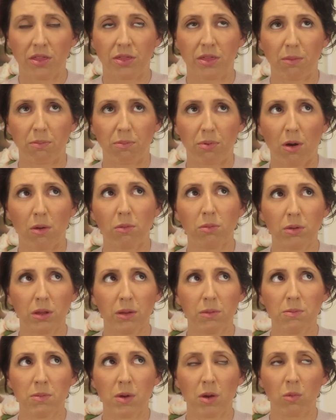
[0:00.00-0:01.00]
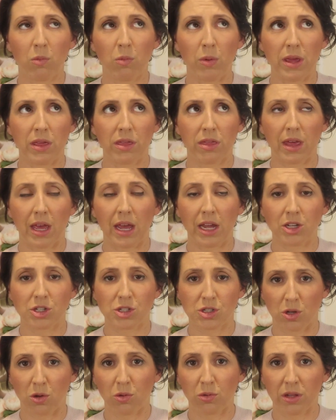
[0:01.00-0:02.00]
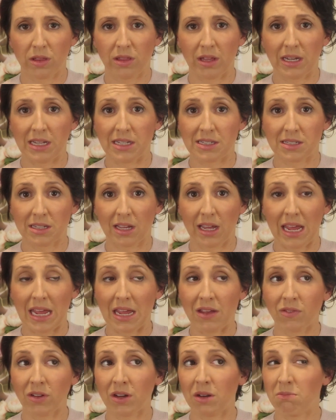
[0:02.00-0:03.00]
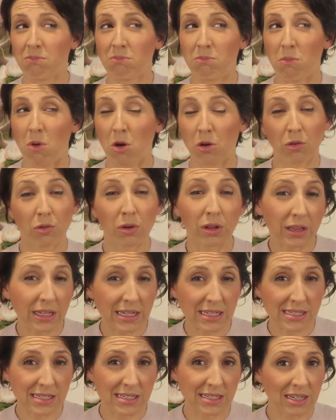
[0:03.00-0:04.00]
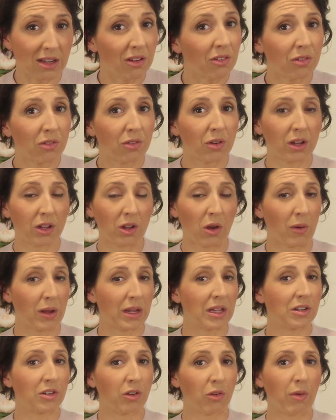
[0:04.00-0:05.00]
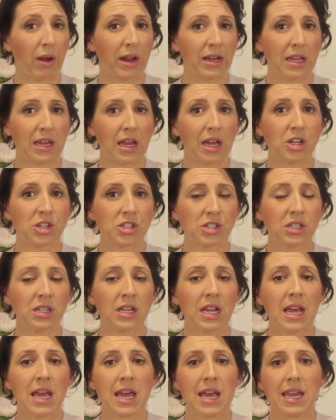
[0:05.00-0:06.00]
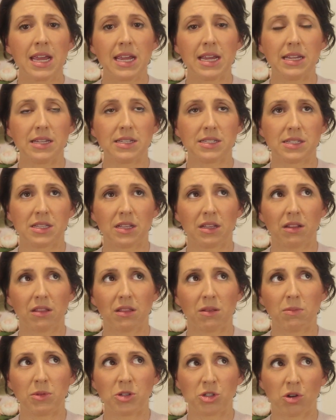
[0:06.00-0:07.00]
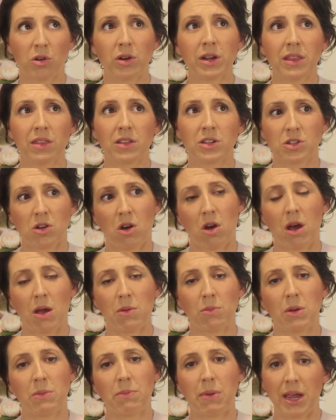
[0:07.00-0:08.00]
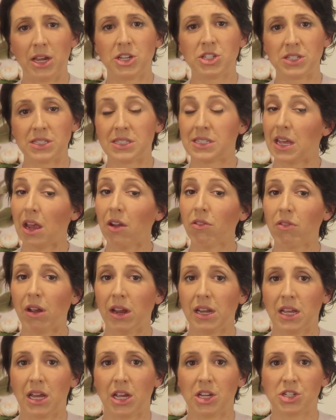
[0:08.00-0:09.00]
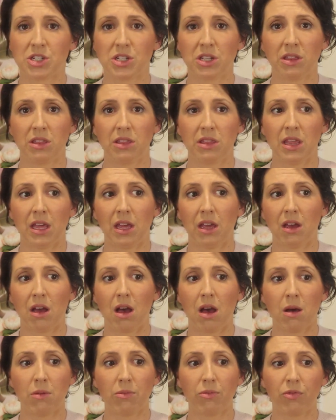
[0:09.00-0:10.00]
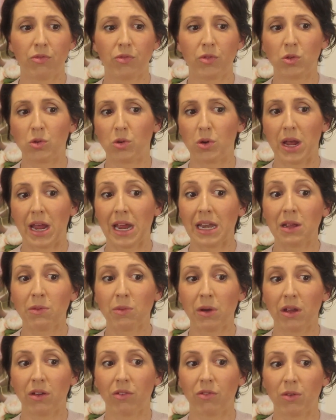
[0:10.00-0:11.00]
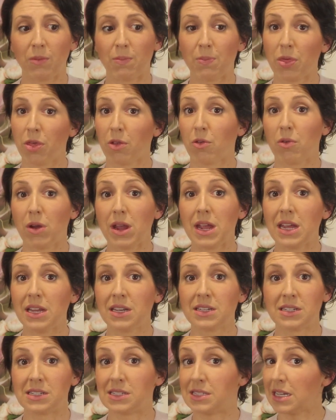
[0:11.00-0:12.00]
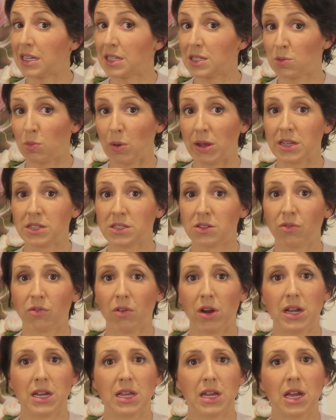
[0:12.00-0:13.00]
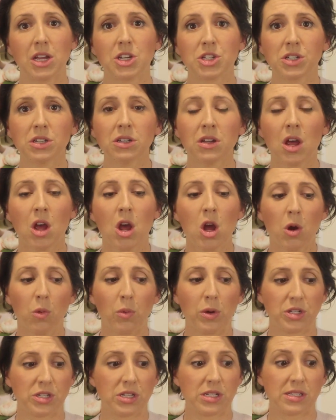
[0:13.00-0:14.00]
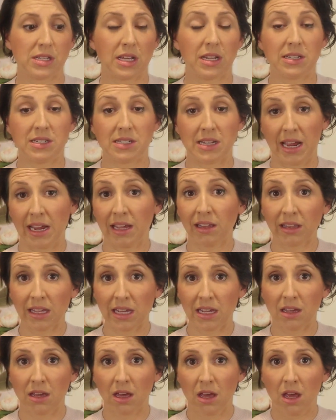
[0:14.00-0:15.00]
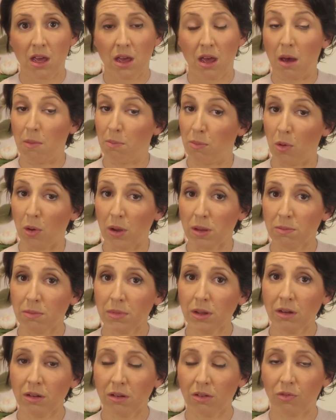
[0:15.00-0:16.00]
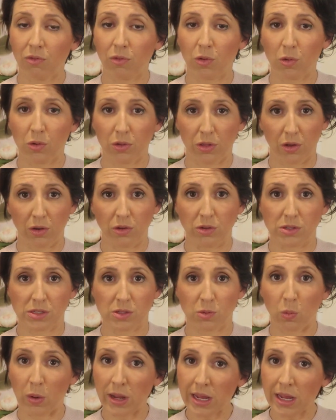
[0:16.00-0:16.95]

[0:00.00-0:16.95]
The problem with a shoulder that is even moderately stiff going into radiation is that the majority of the time when patients get radiation, they're up for anywhere from 3 to 6 weeks of radiation, which is a daily appointment for those